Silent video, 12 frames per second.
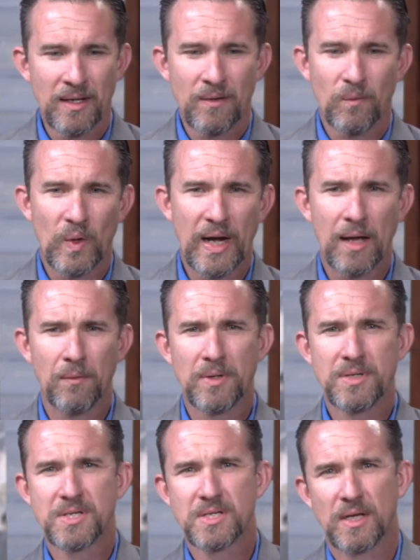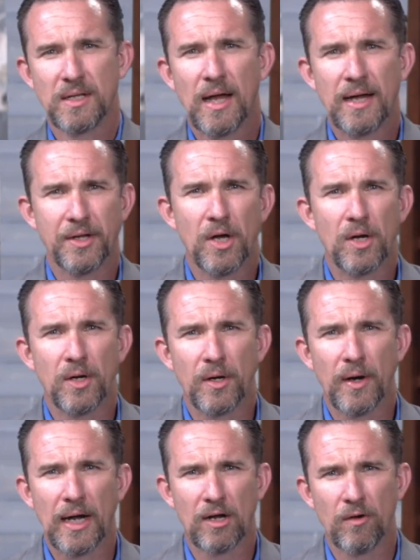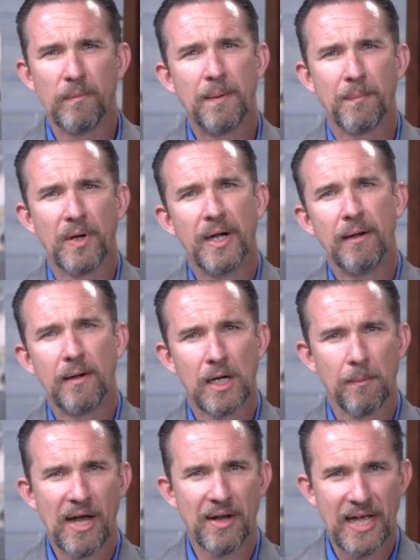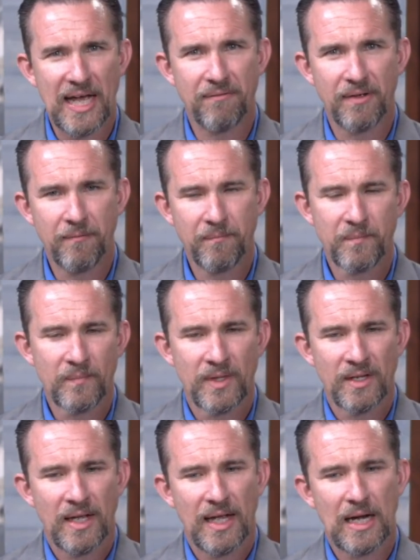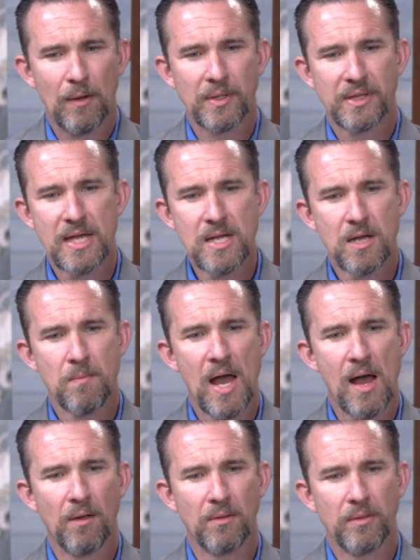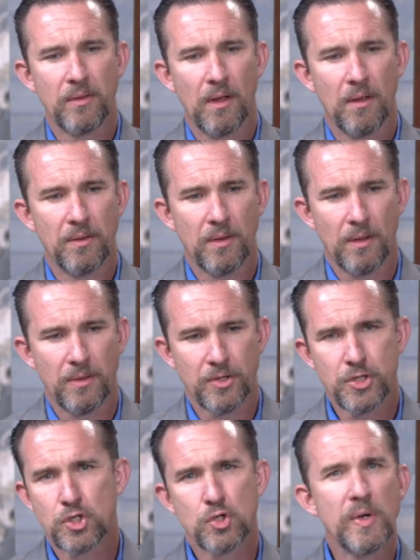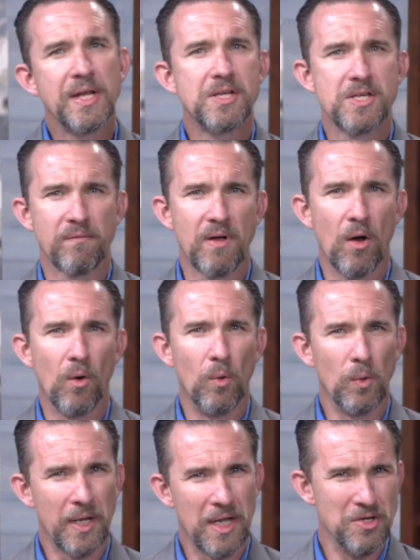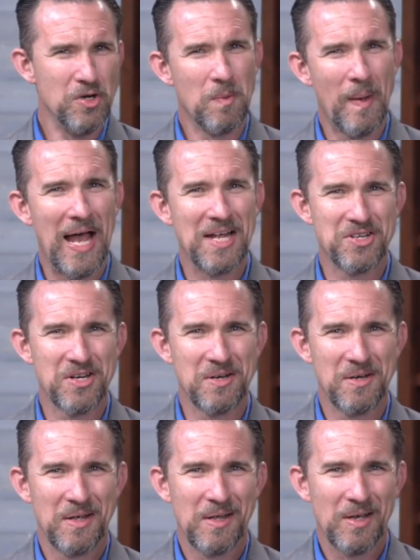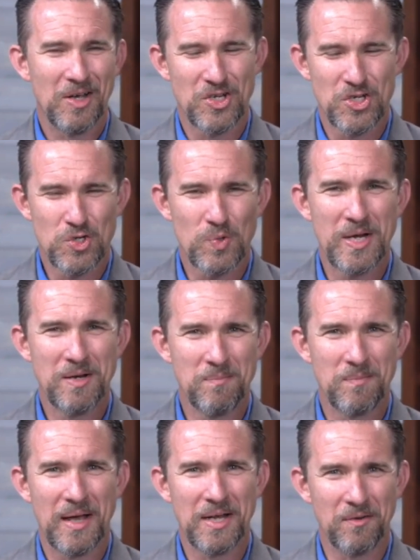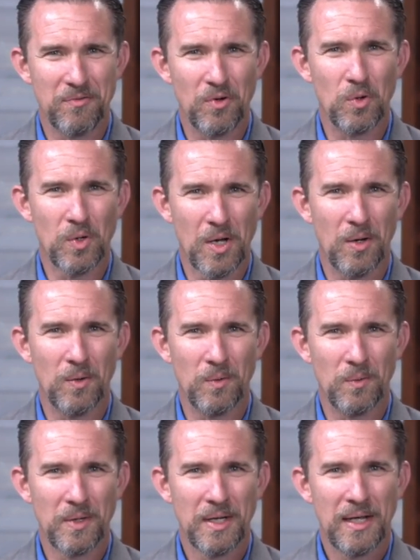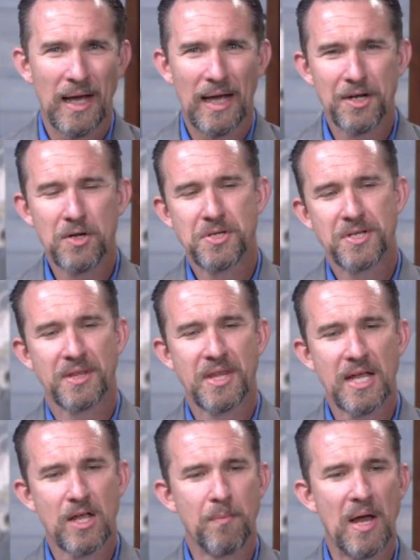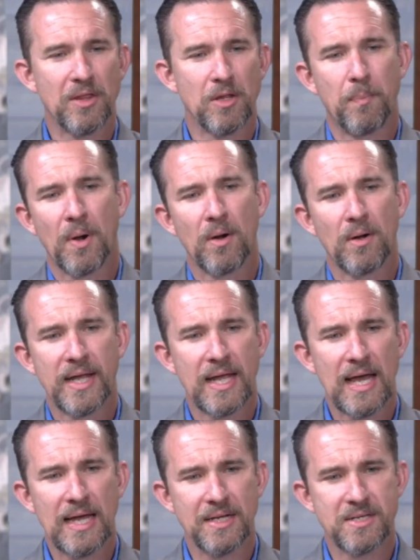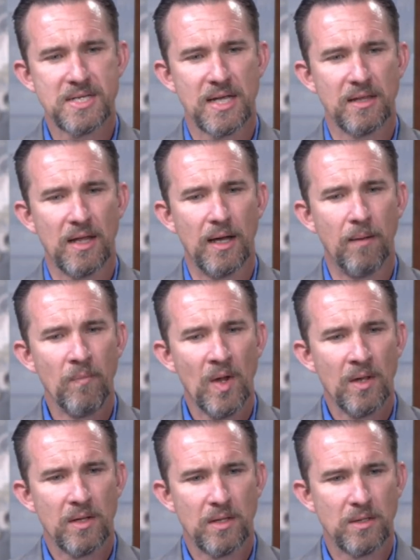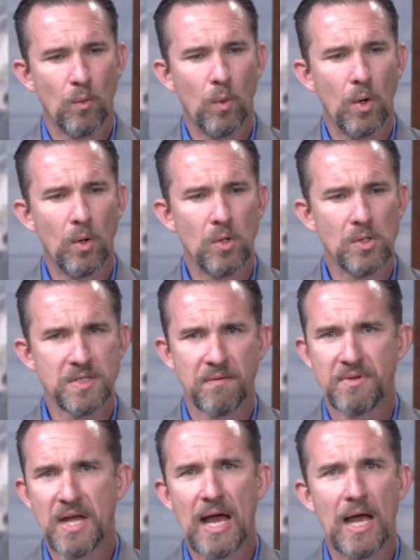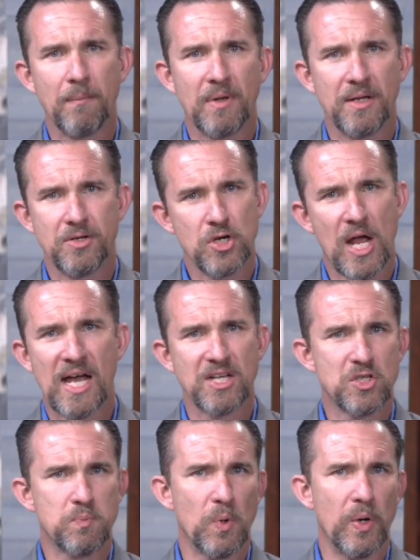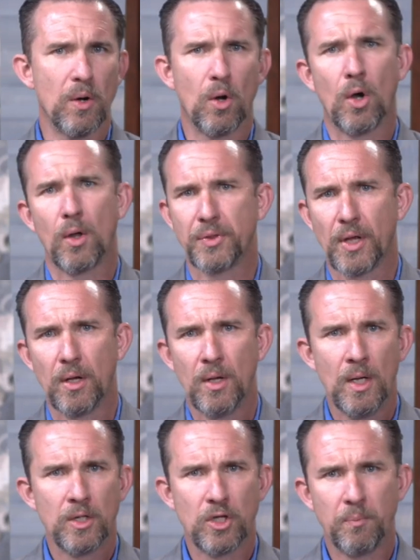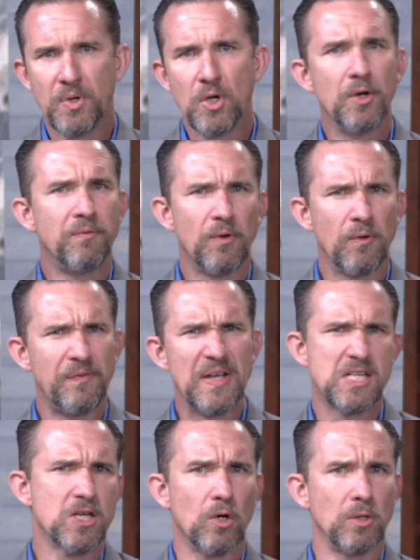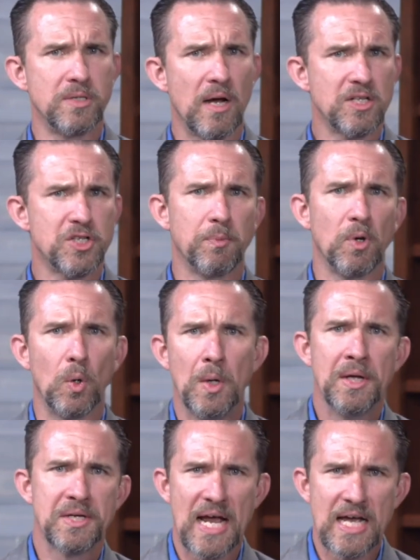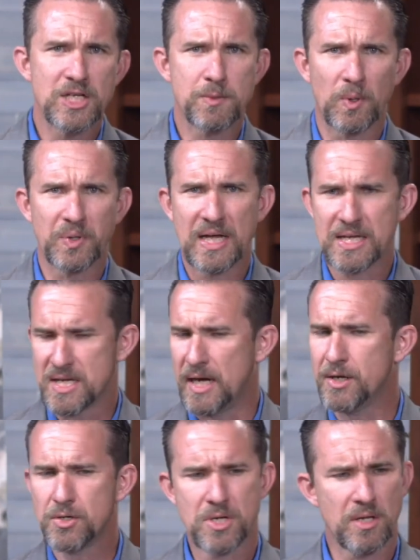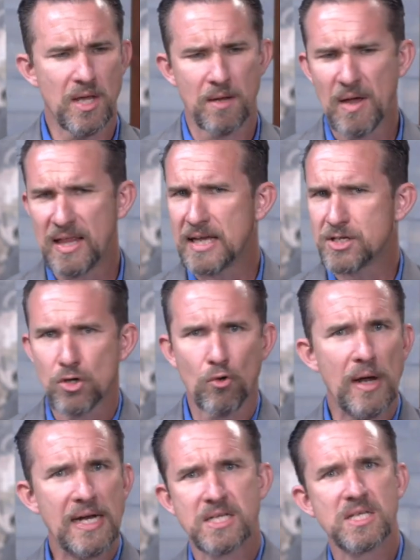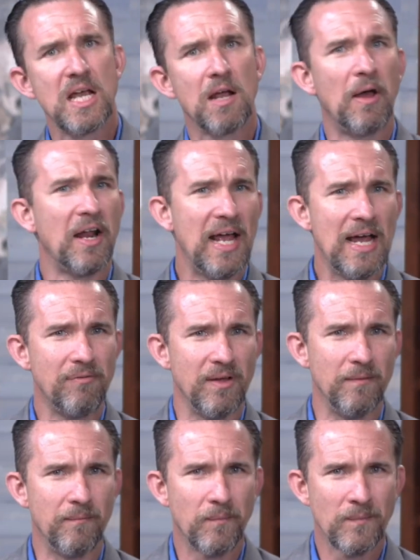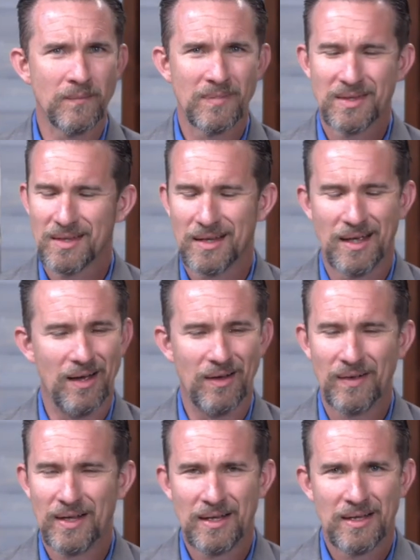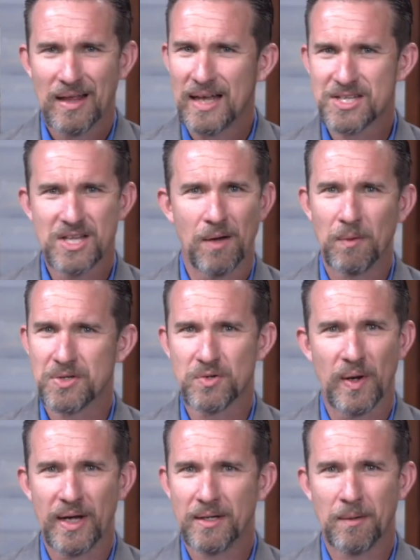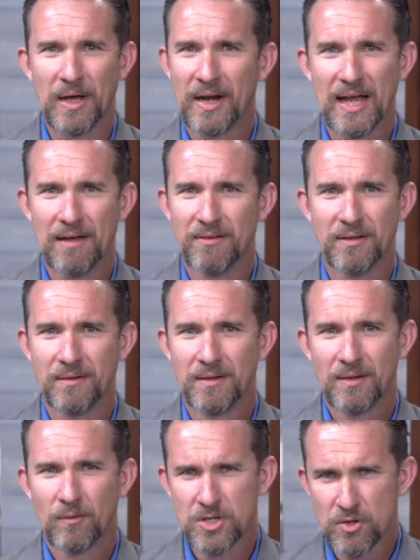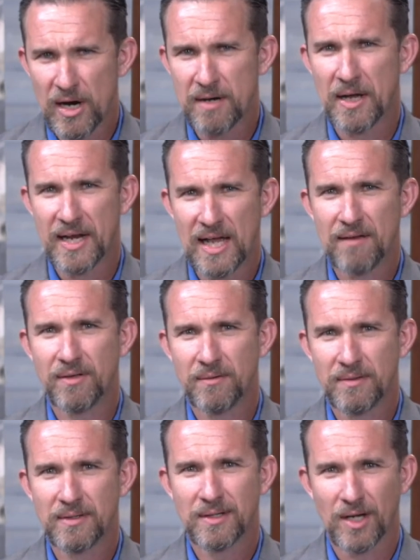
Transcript: When I was a lot younger, I can remember hearing about heaven, and I would think about the streets of gold. Can you imagine a street made of full gold. I used to think about the pearly gates and the, the walls of diamond and jasper and all the, the beautiful, physical, touchable, tangible things. And I used to think, man, that's the greatest thing about heaven. Now, that's not what's great about heaven. What's great about heaven?